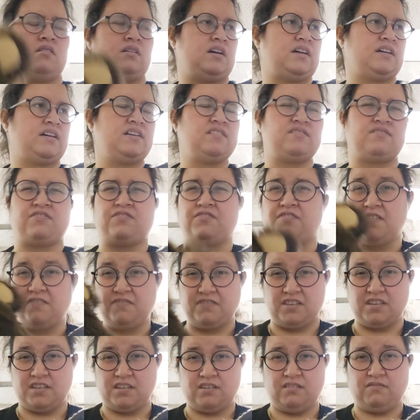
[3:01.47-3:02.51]
I guess
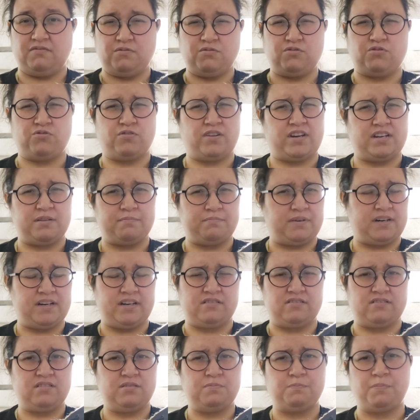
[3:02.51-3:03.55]
50 if you try to buy it.
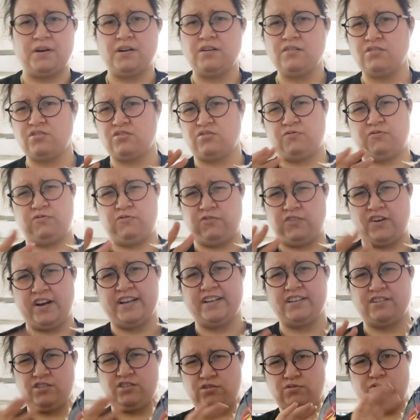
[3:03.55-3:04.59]
It's just better just
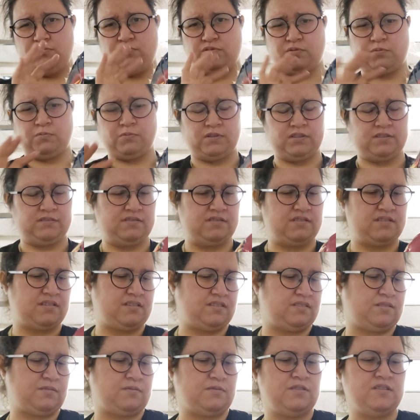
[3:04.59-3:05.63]
find a used ones,
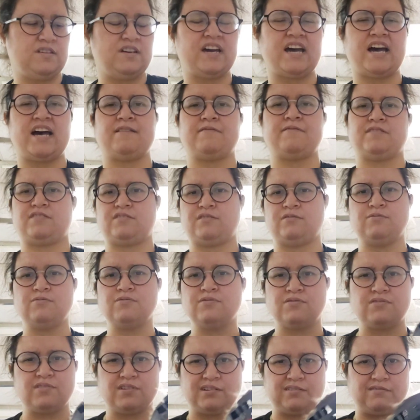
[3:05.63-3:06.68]
and so you can have
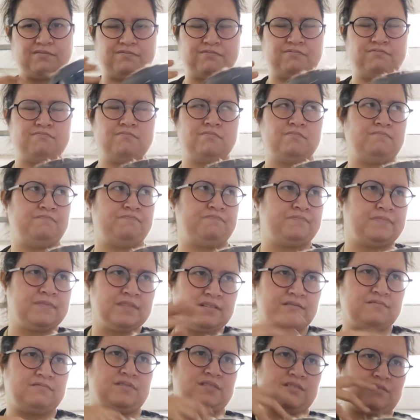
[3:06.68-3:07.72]
excuses of
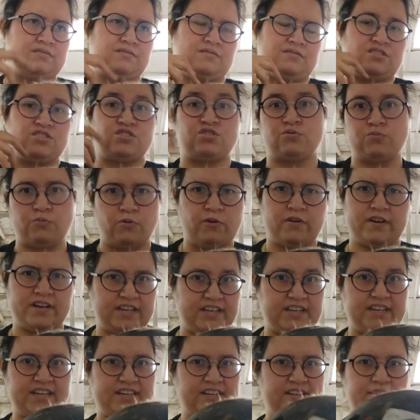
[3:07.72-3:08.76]

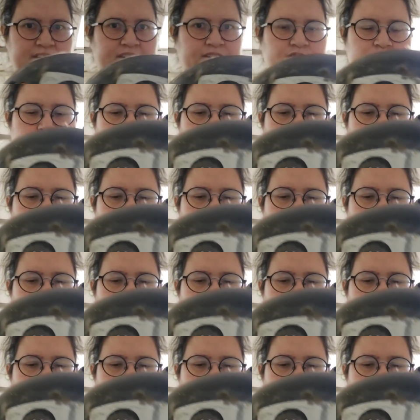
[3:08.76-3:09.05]
destroying it, and then